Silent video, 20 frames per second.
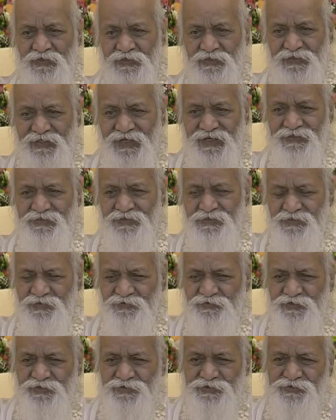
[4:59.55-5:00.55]
That is
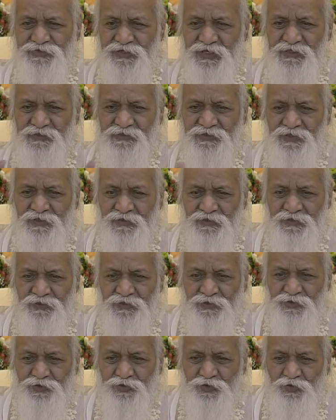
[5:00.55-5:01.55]
our strength
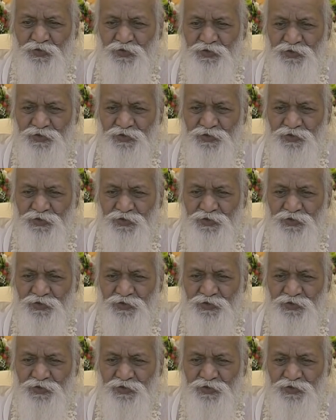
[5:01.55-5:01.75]
to